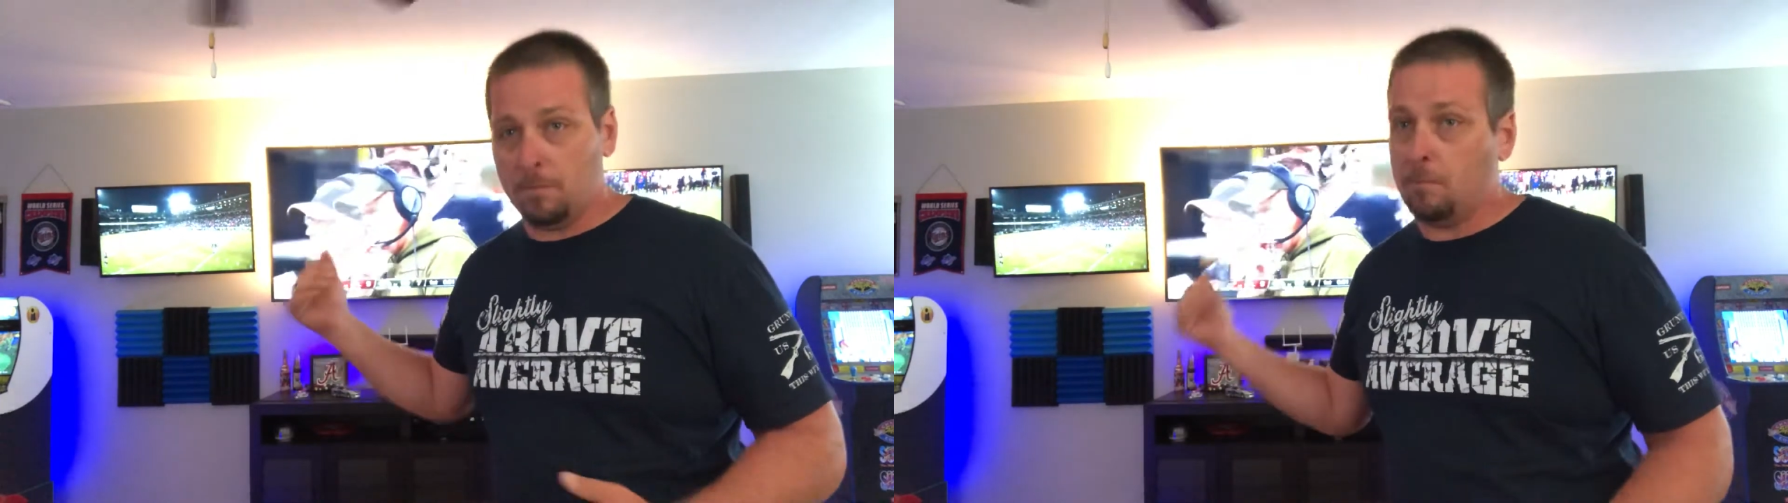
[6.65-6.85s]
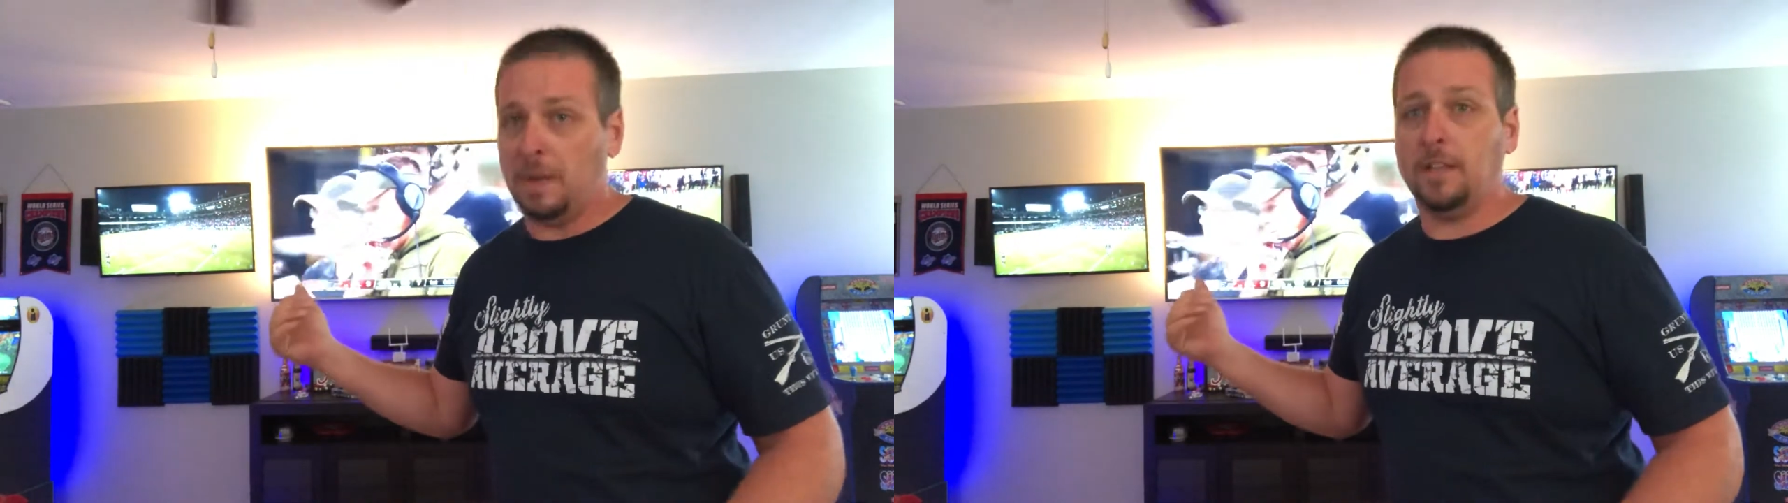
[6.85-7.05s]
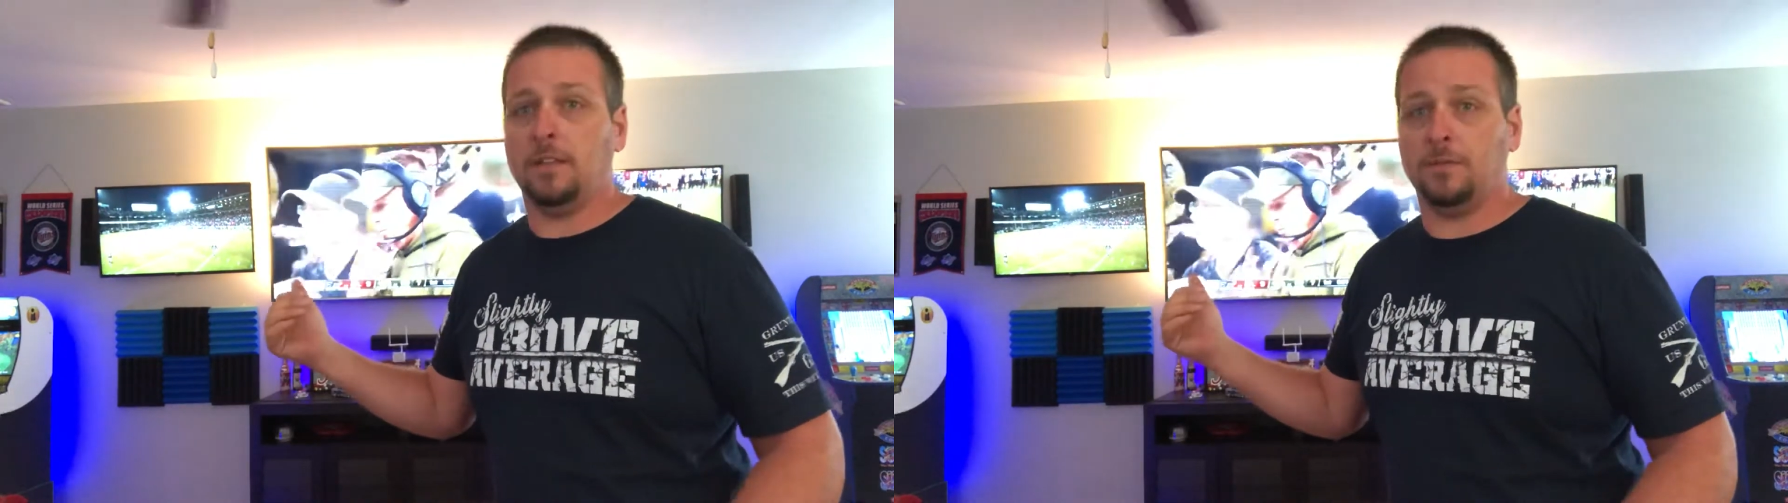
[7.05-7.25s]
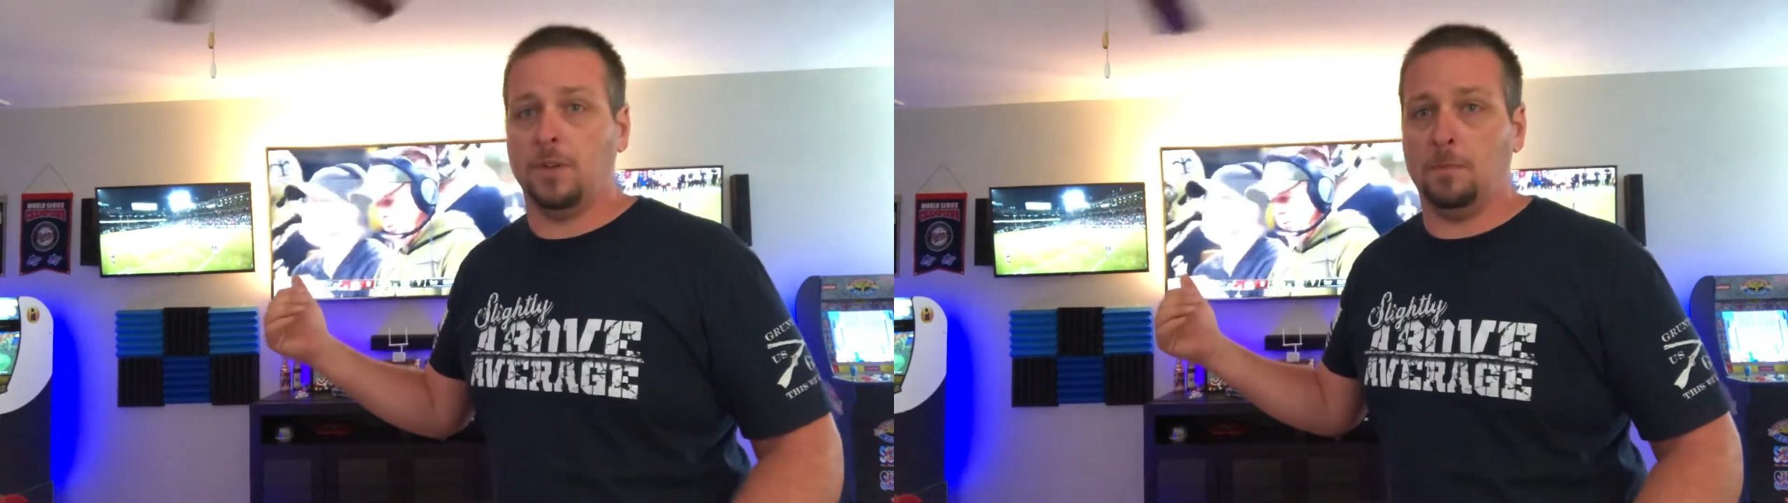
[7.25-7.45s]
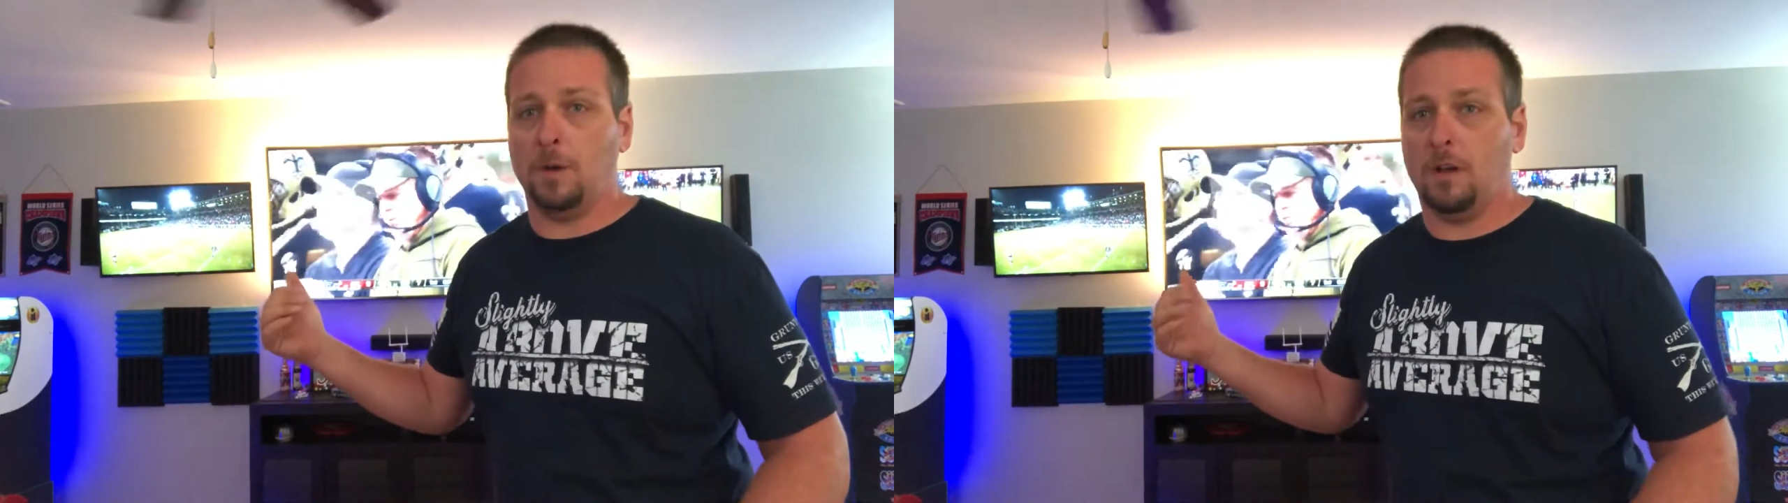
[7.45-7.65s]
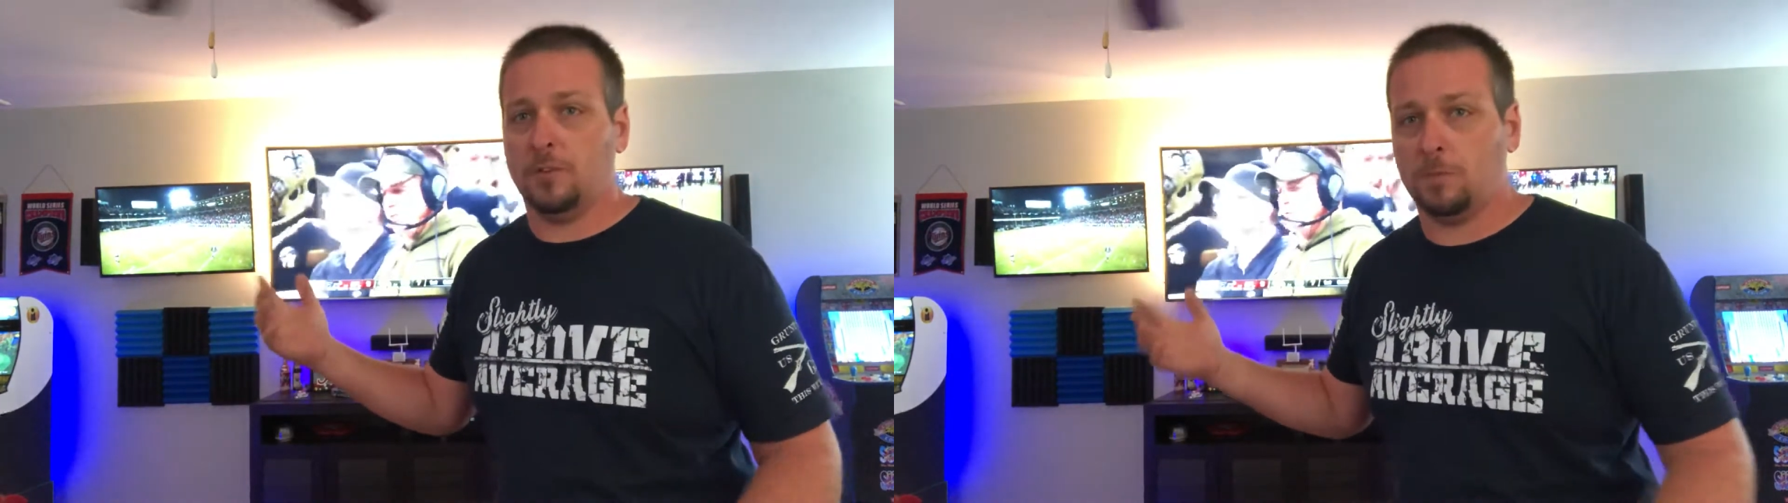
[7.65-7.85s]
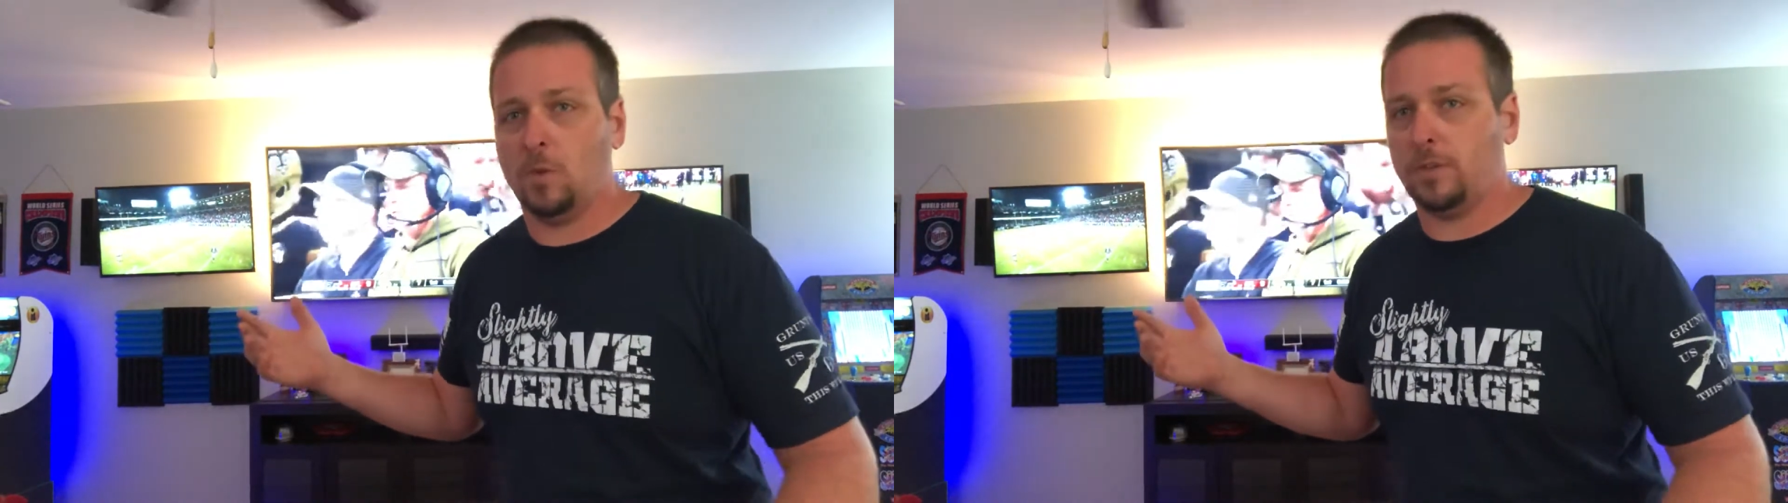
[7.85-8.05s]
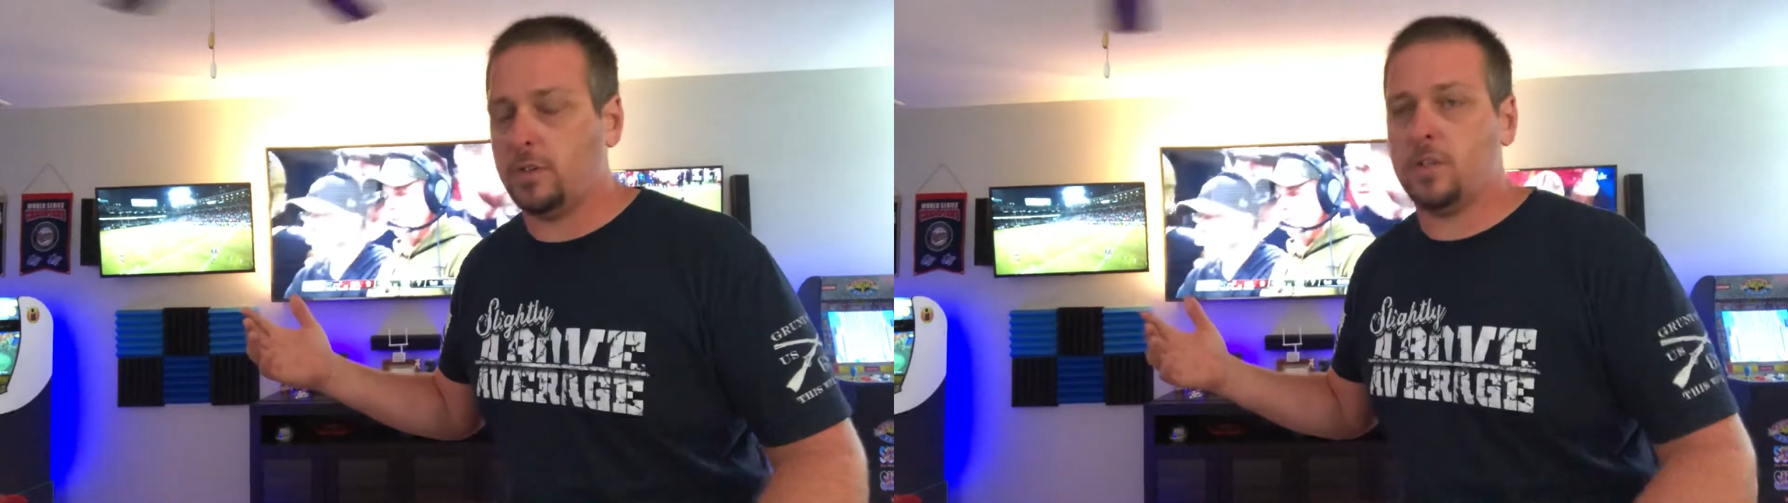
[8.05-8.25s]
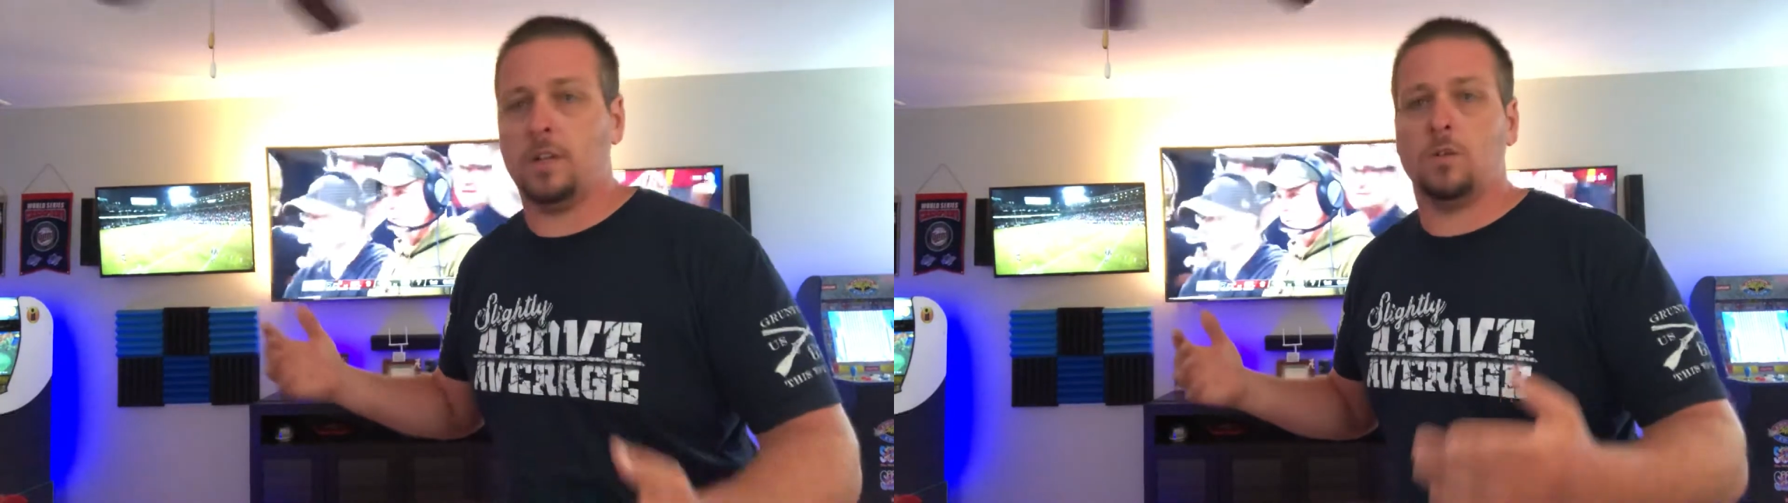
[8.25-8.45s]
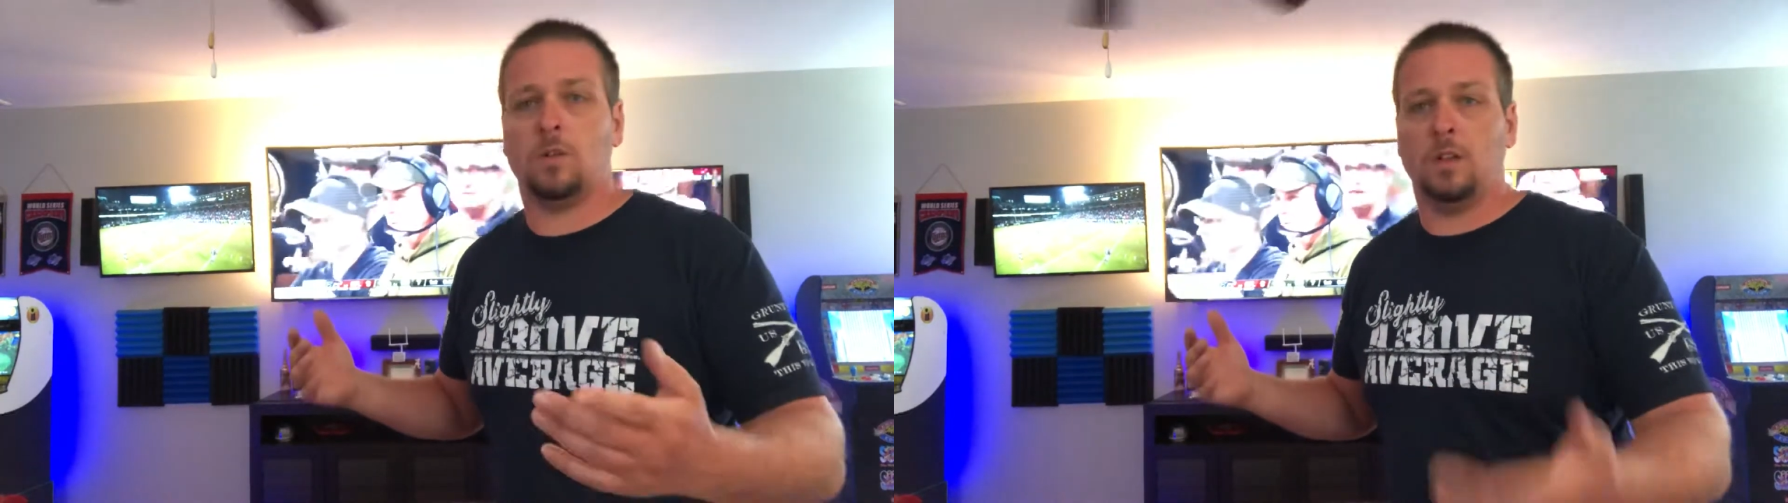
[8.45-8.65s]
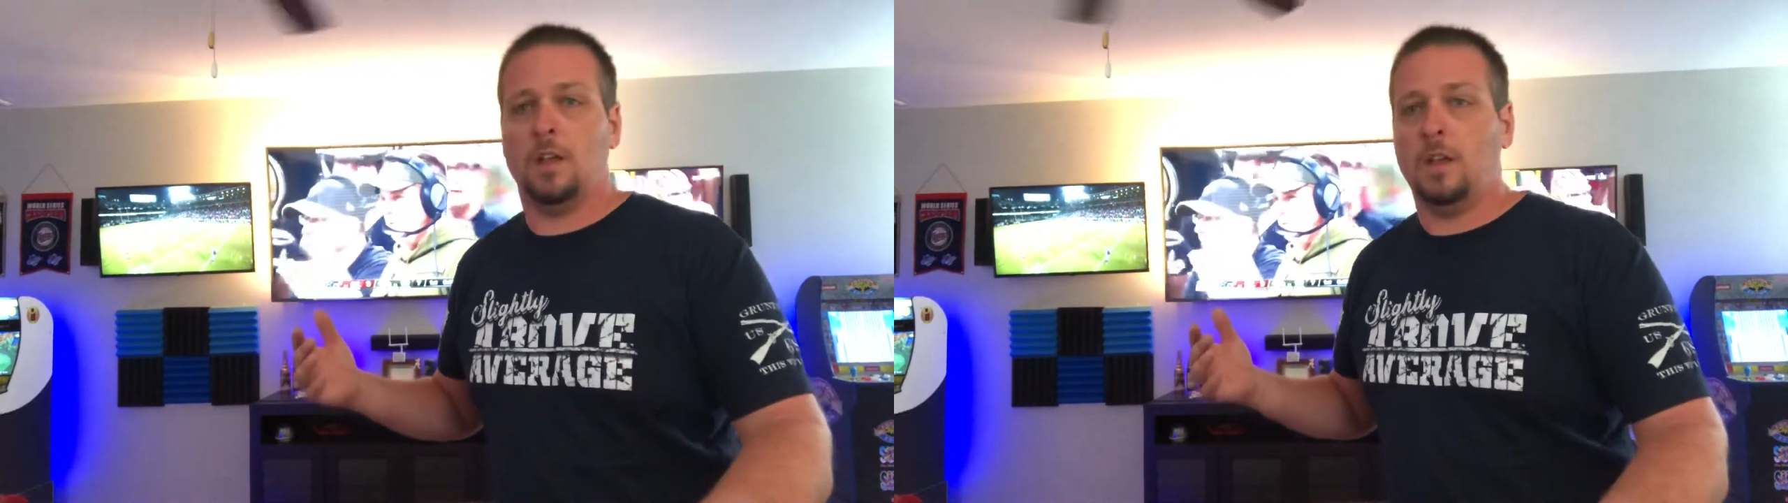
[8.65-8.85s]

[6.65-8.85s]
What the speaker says: mainly football, sports in general,